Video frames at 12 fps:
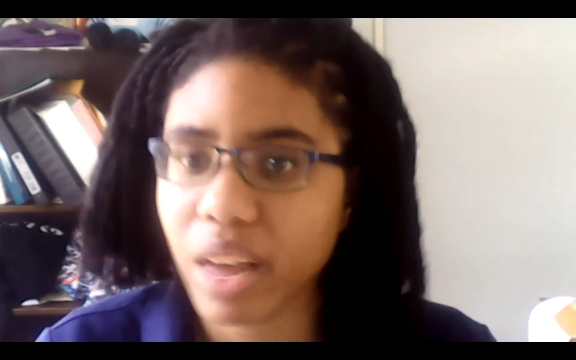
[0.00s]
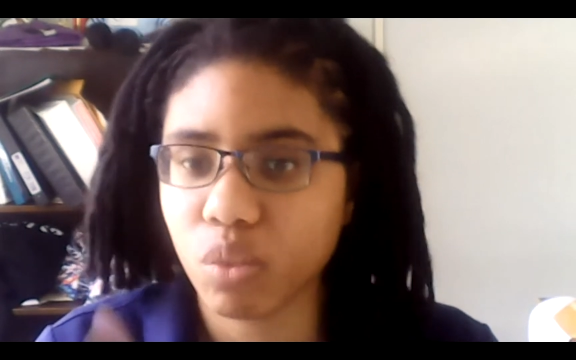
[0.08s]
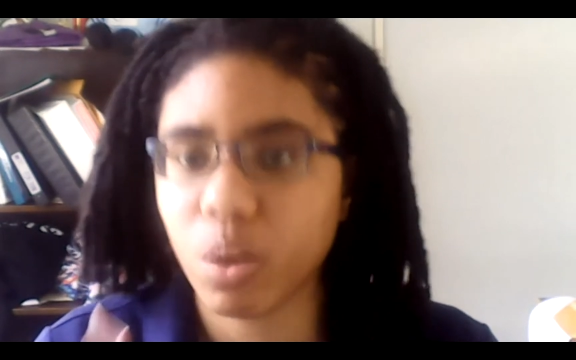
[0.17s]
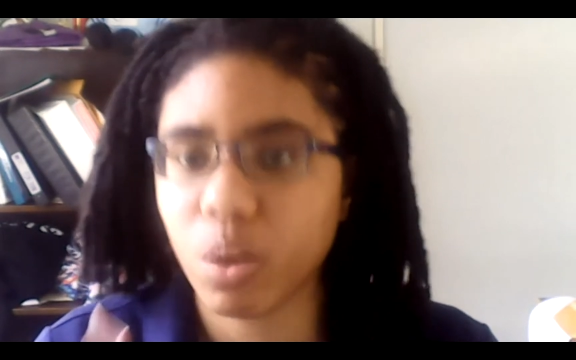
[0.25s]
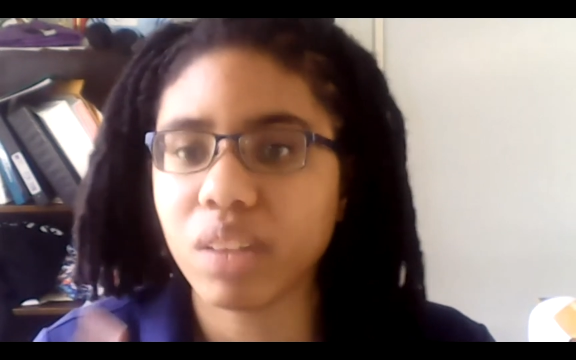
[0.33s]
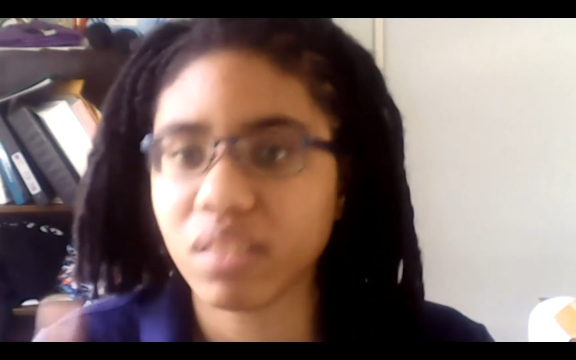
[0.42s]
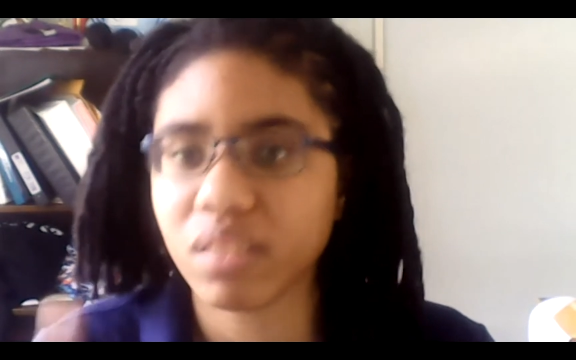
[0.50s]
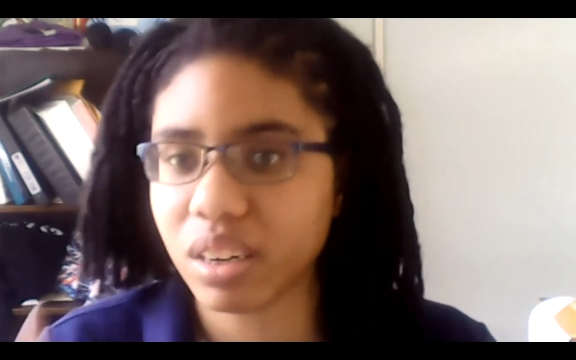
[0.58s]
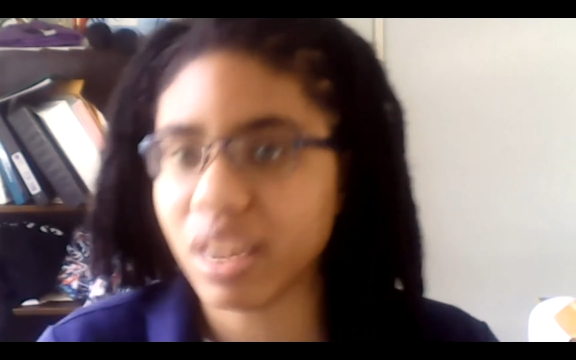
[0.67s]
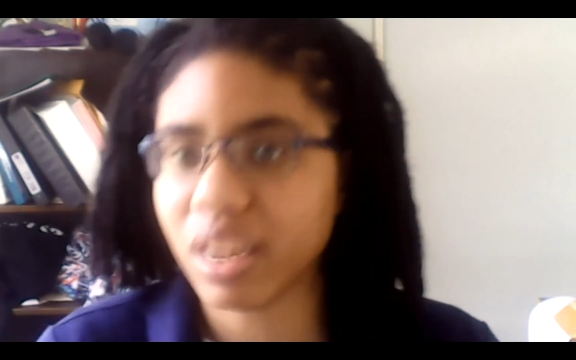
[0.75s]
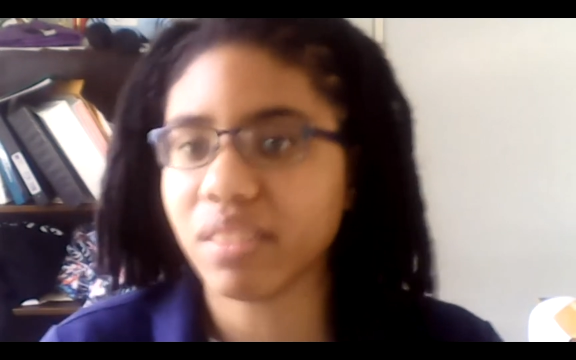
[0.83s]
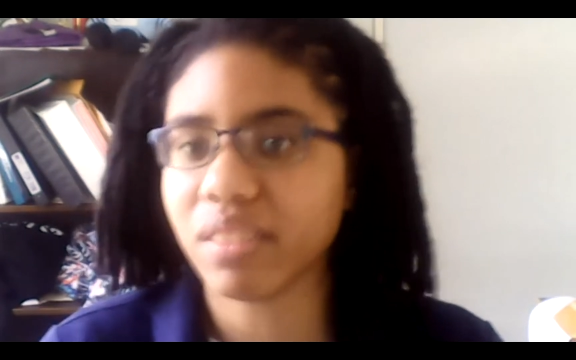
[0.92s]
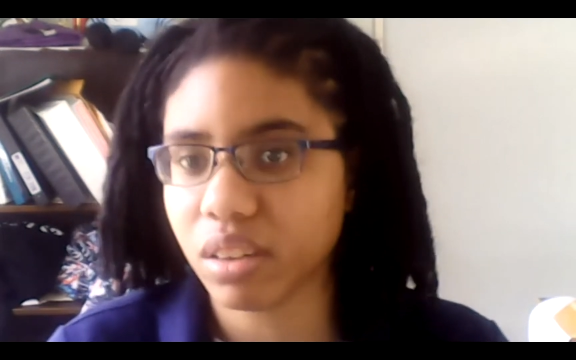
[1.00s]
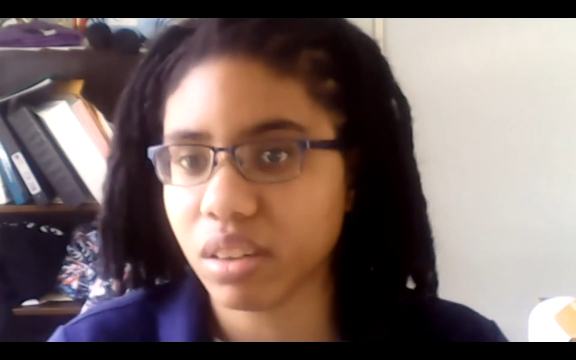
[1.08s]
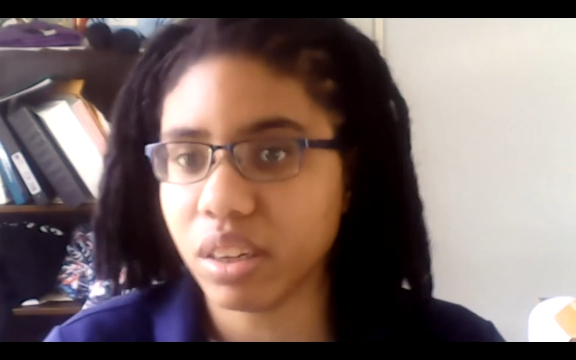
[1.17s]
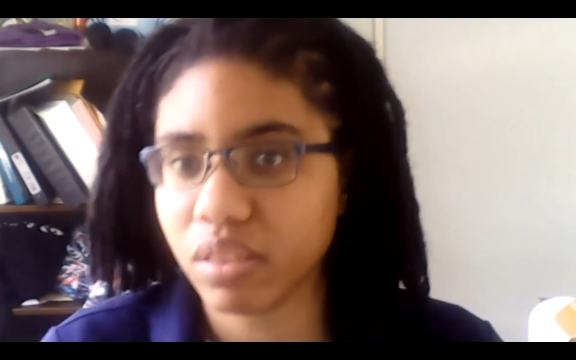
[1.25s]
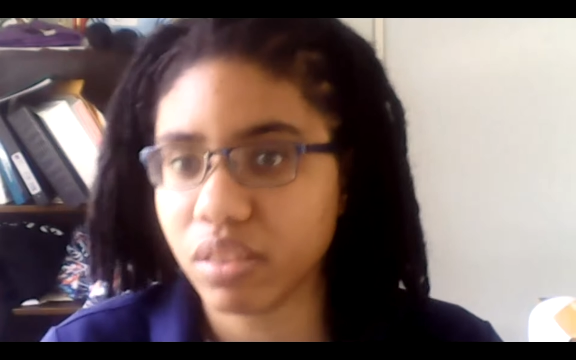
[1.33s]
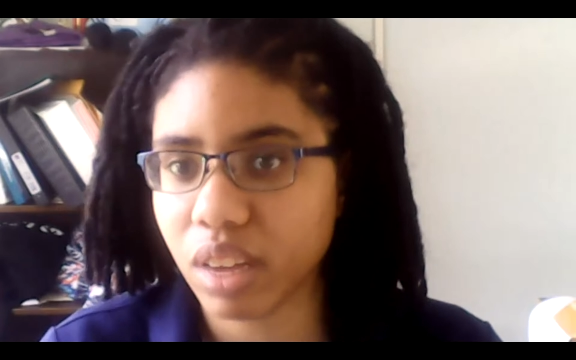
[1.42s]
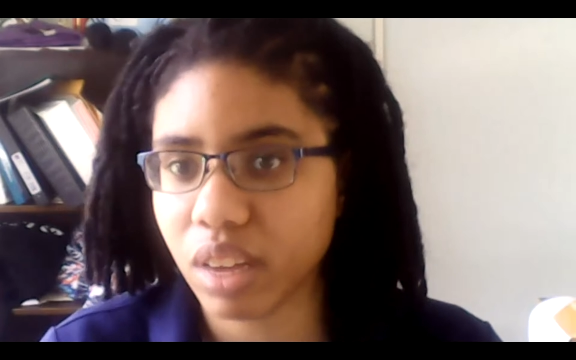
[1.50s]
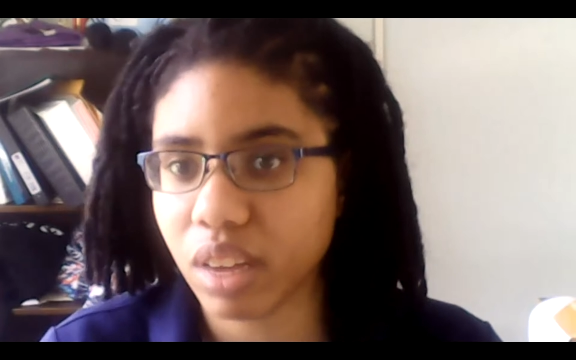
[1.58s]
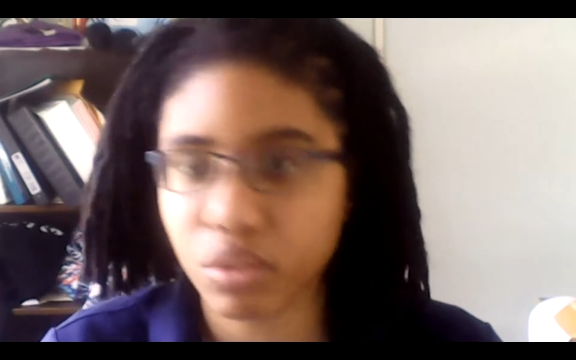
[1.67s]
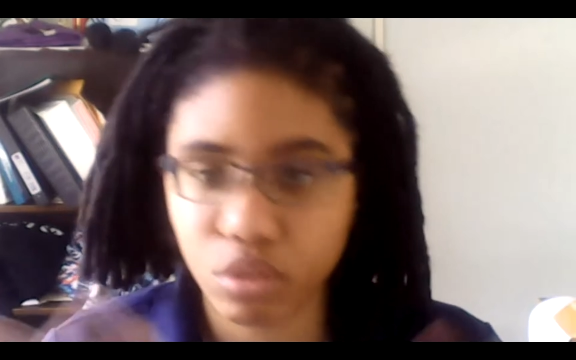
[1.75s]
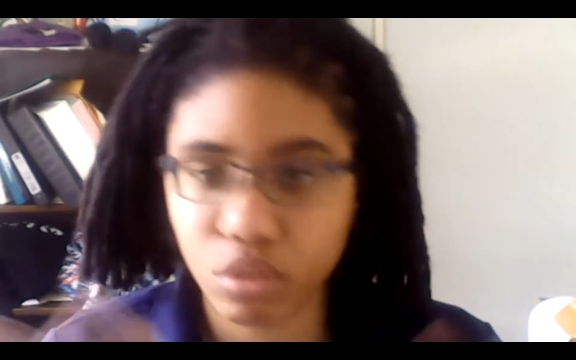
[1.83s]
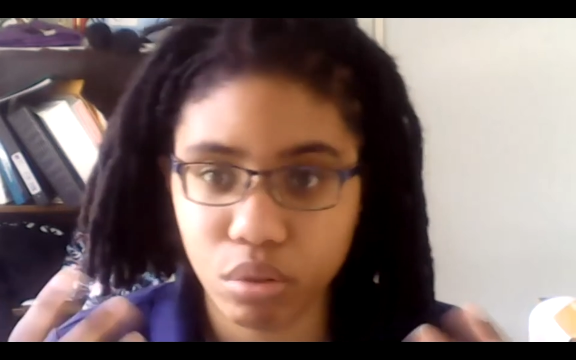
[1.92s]
as well as the necessary
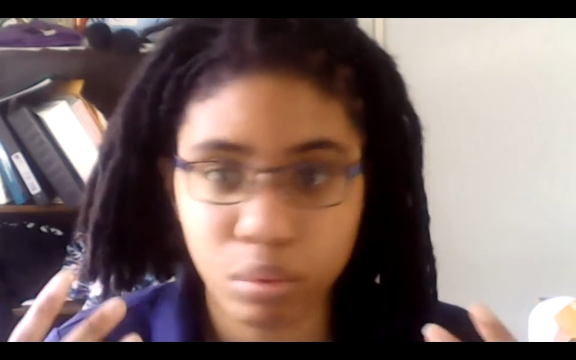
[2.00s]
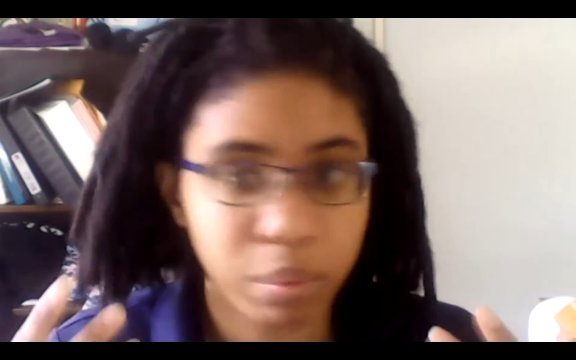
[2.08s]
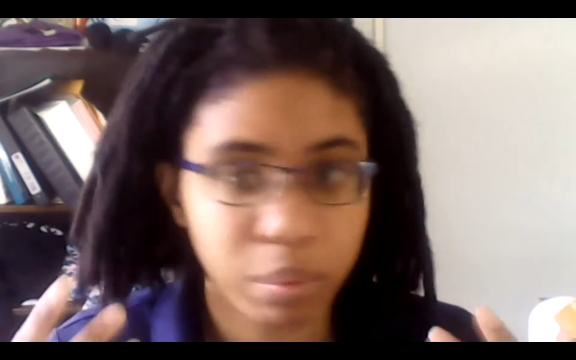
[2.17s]
skills to